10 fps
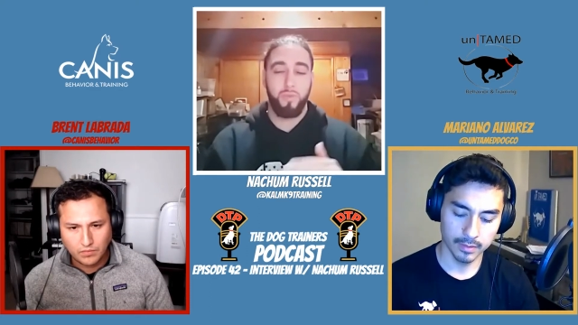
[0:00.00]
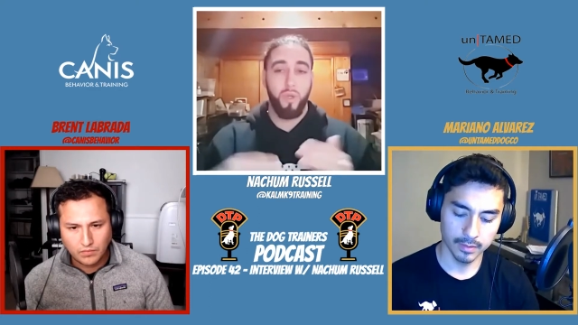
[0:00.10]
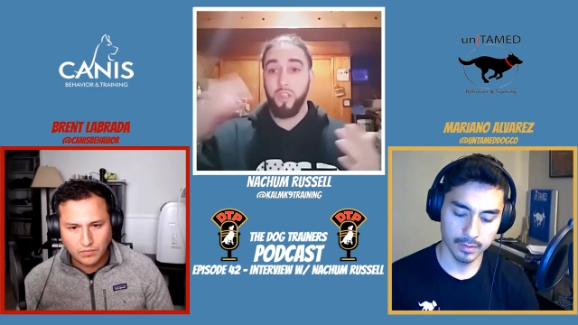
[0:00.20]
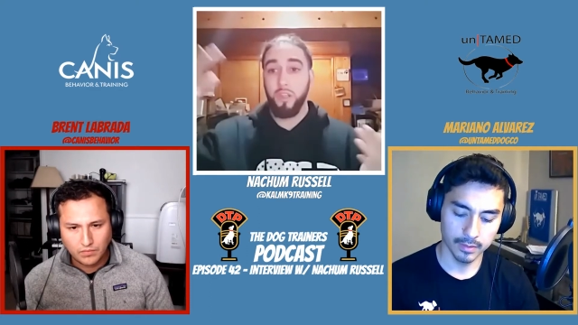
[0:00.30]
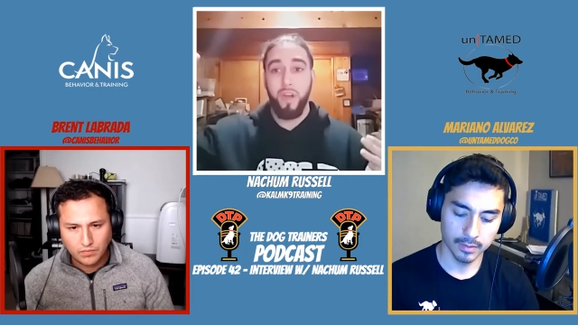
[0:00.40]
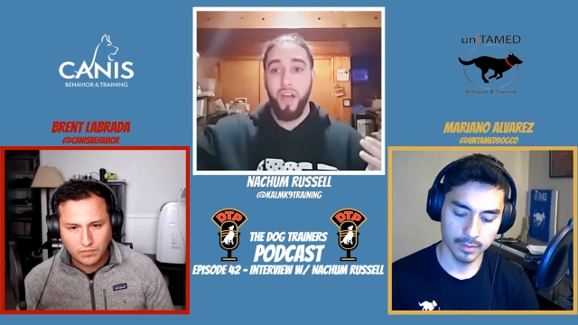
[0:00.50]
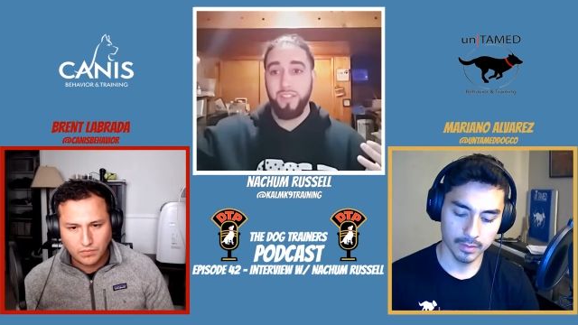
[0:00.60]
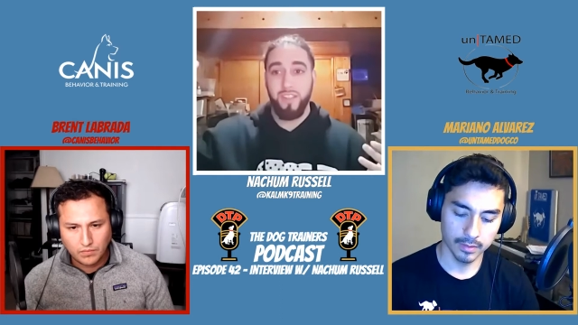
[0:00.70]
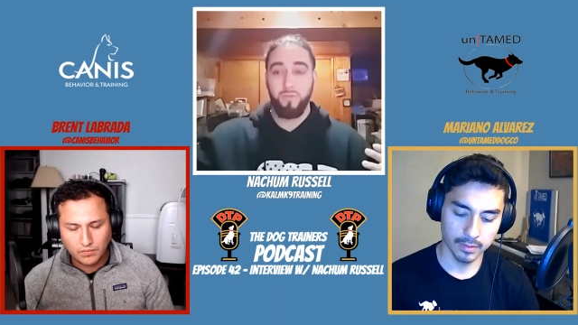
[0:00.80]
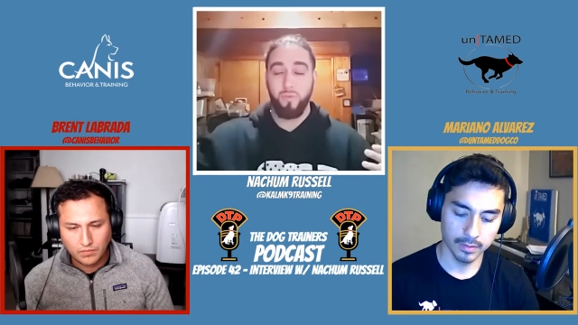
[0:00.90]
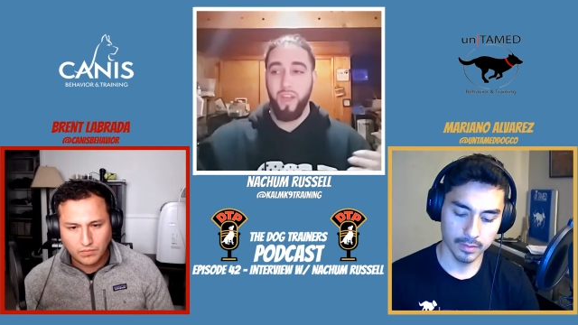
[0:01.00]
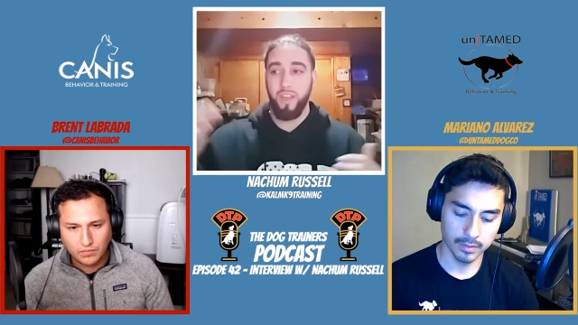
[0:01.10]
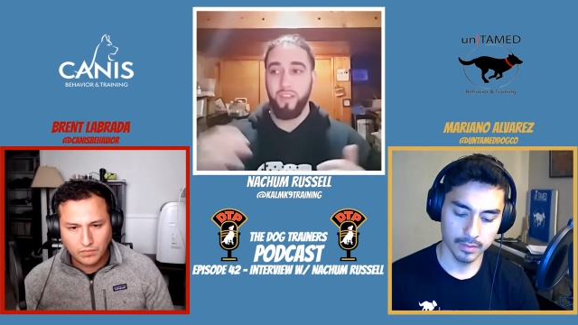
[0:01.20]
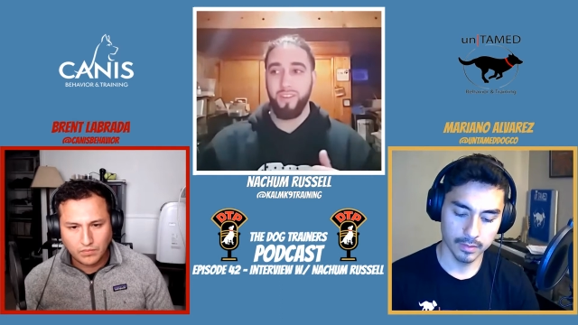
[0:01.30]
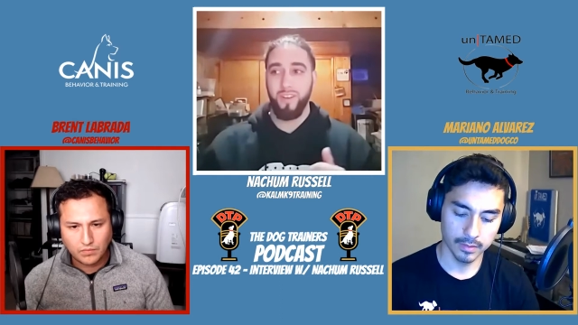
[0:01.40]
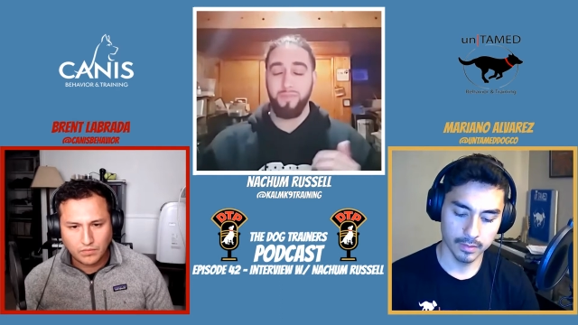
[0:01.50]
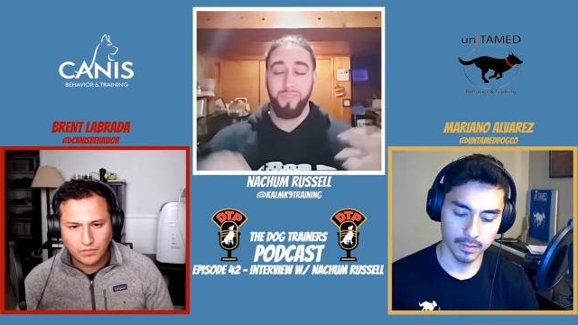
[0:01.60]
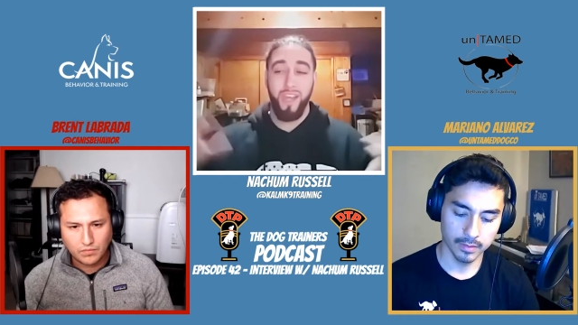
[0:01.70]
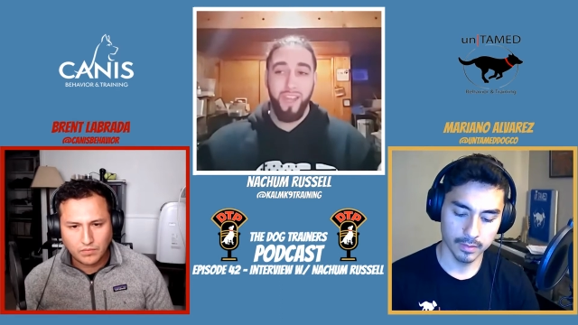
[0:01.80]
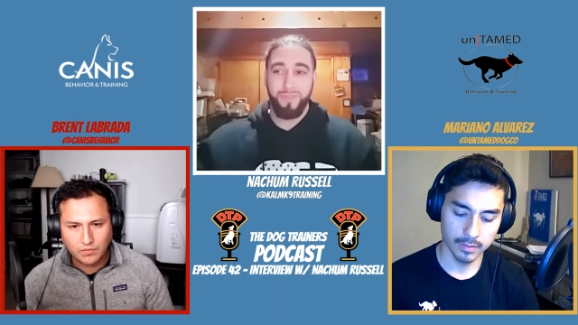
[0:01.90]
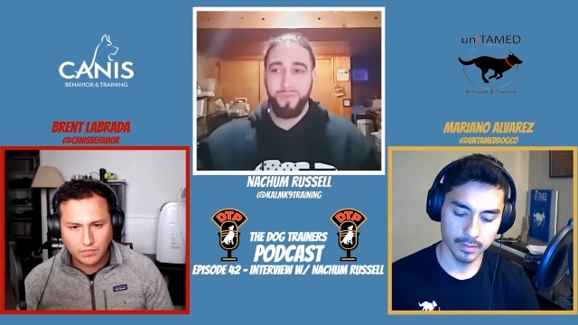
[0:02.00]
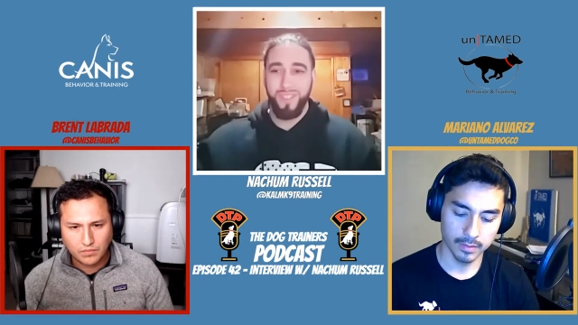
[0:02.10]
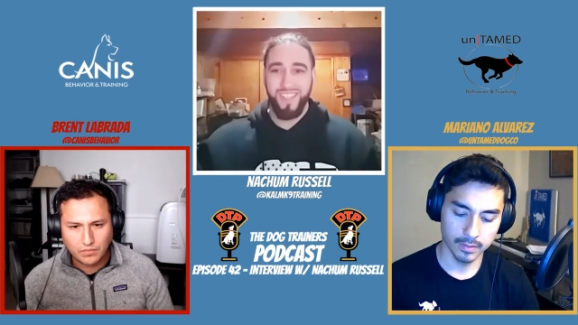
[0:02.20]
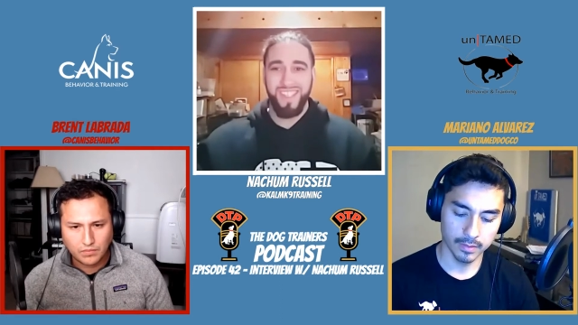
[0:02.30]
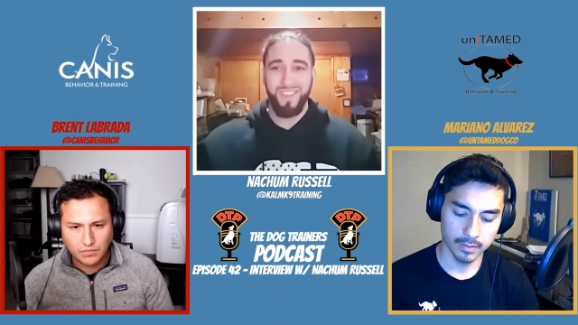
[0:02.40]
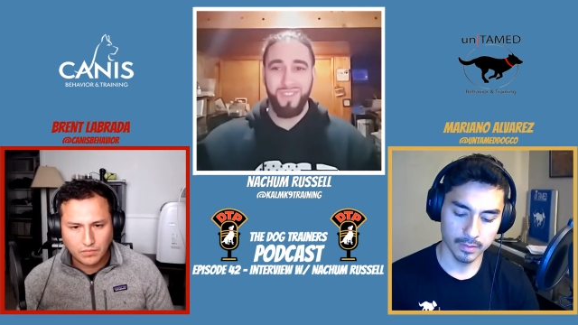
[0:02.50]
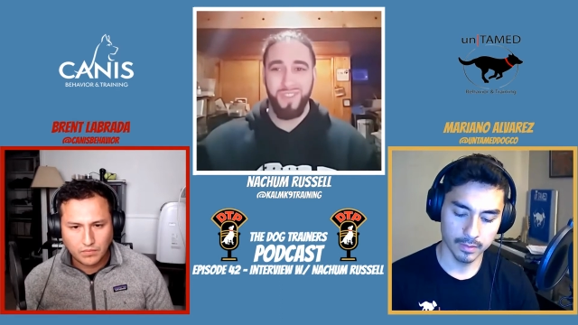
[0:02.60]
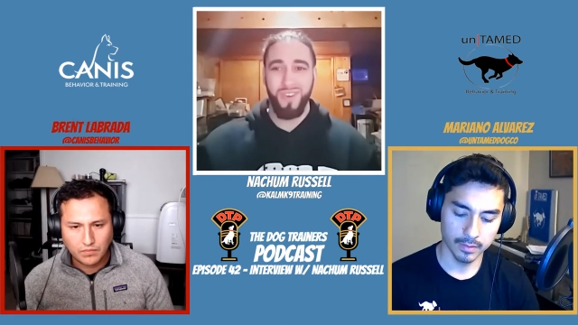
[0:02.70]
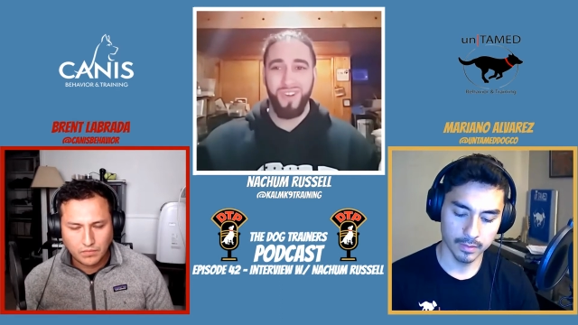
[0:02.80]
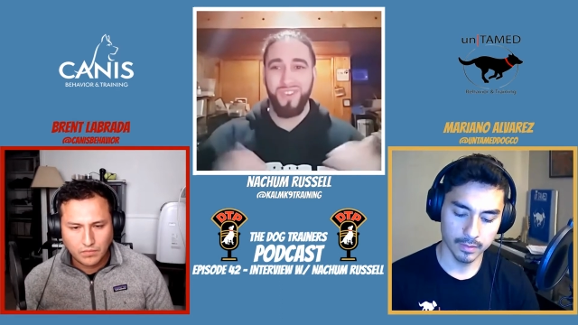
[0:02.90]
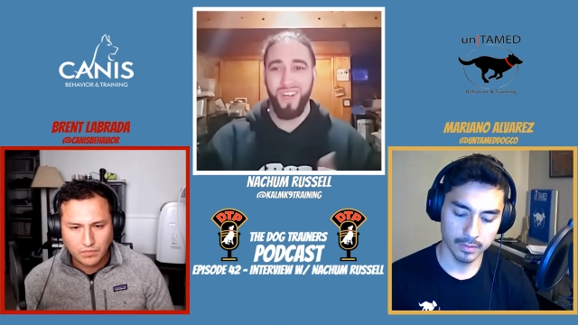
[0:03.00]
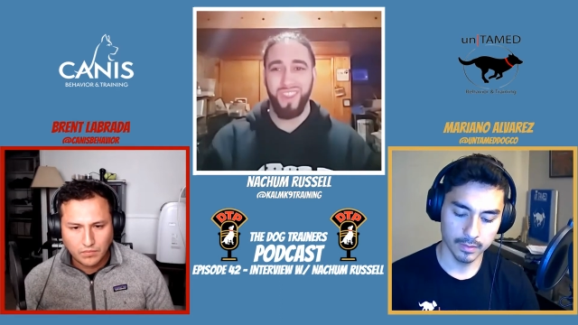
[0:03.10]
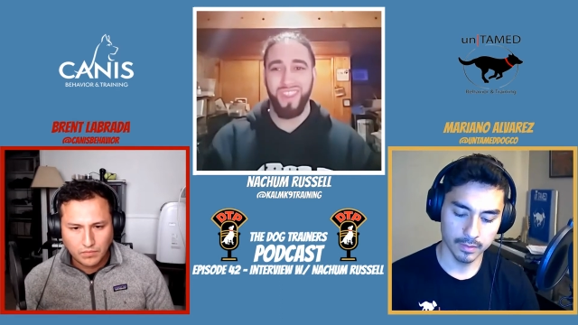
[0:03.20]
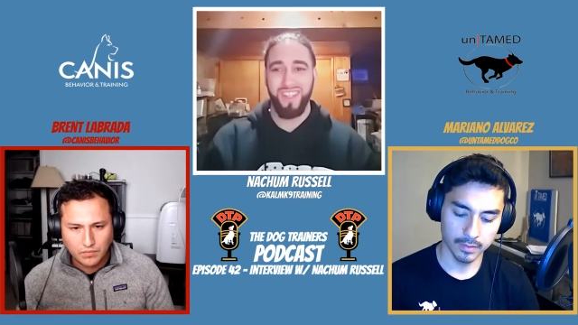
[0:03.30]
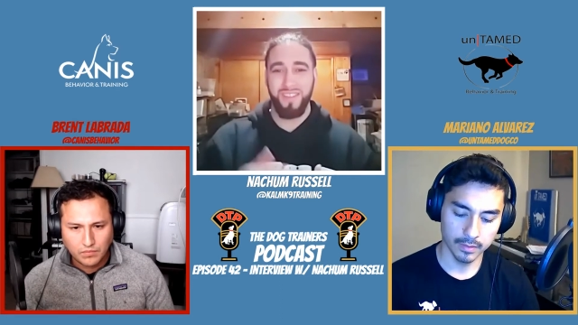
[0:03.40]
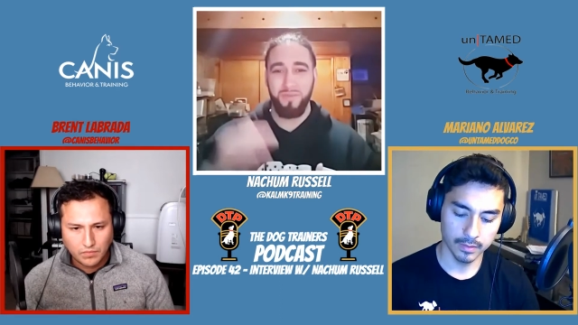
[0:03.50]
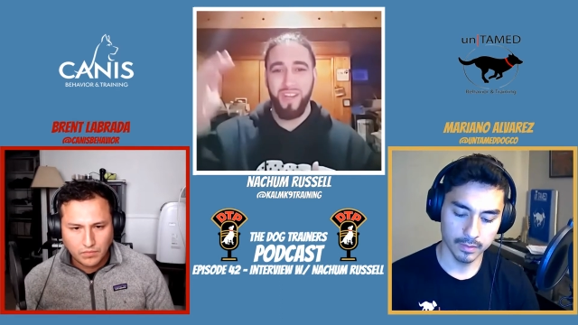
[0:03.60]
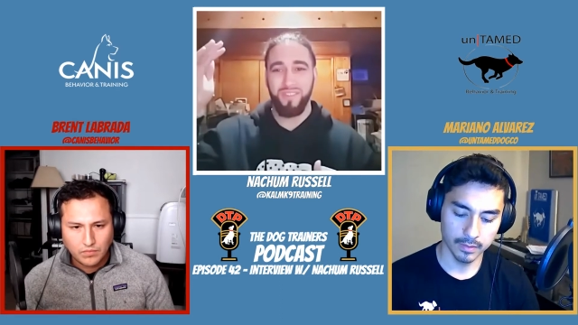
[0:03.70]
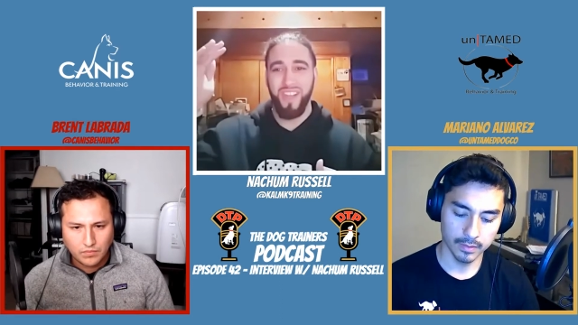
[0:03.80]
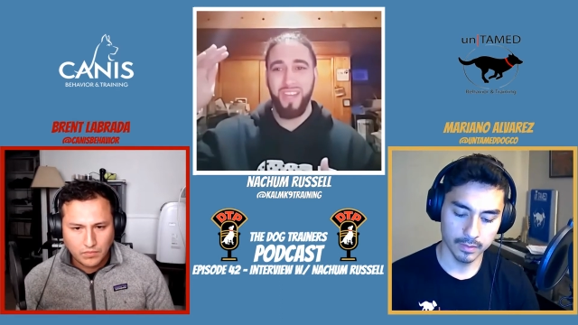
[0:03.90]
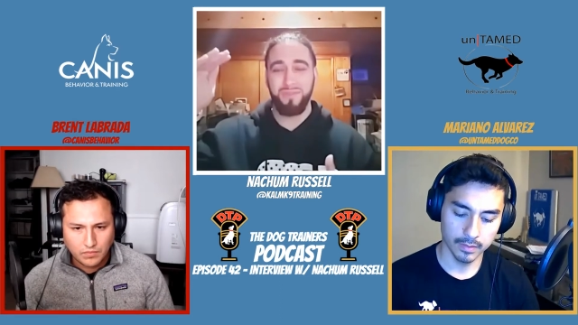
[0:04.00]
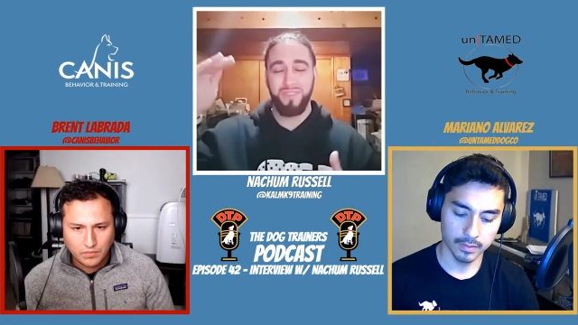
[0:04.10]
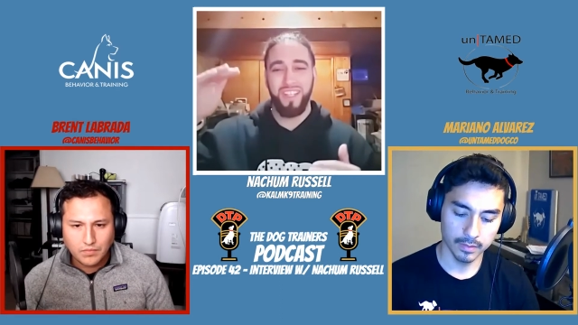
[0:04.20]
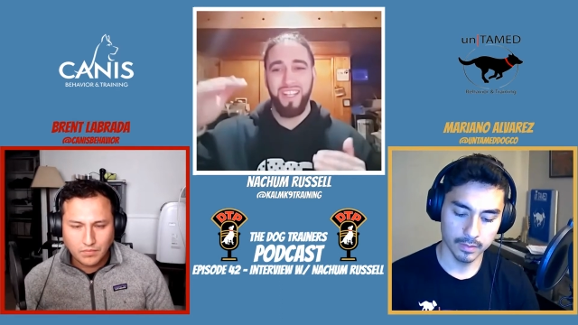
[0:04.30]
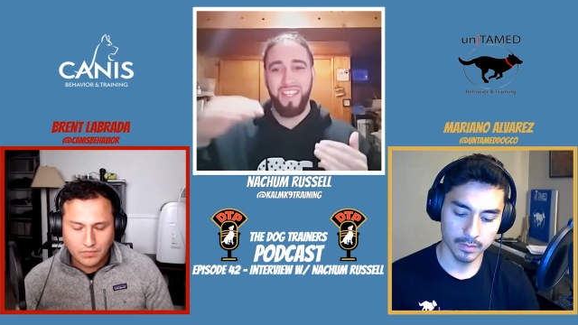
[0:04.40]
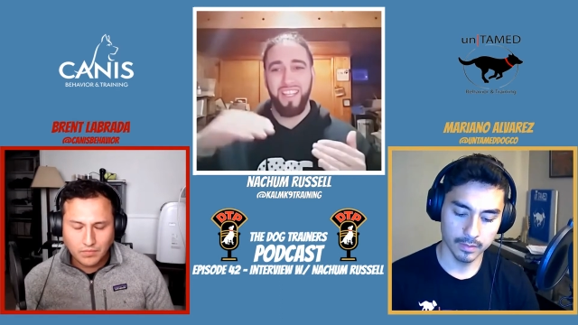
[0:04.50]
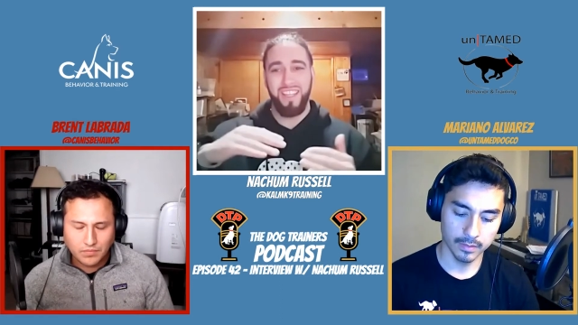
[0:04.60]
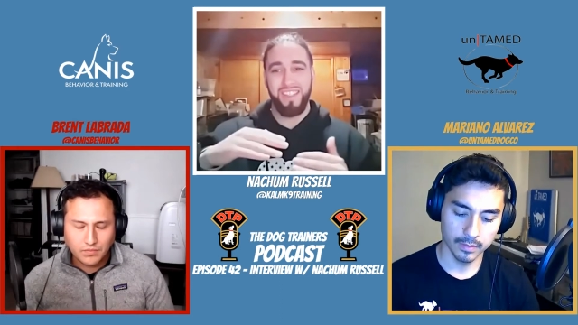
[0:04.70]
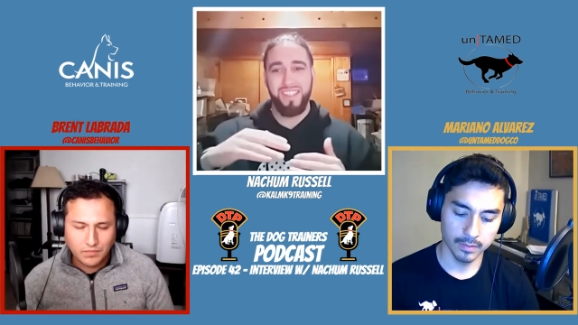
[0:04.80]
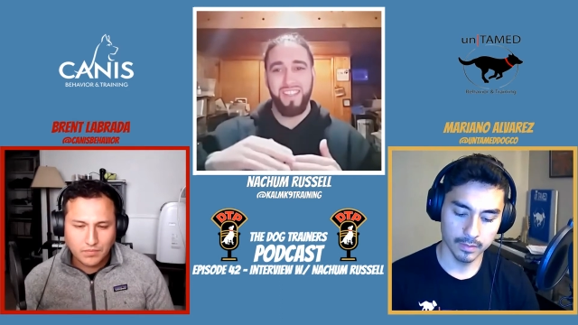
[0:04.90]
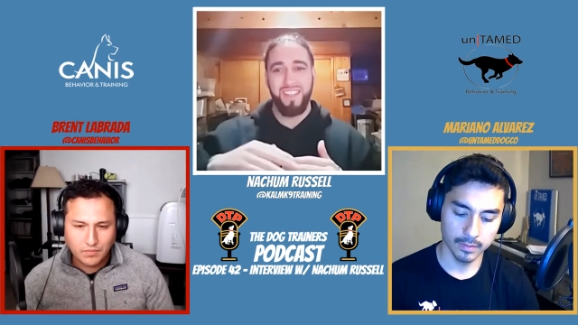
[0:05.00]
Speaker 1: purely positive way of life, because it's not just a dog training thing, it's a way of life, mm-hmm, it, mm-hmm.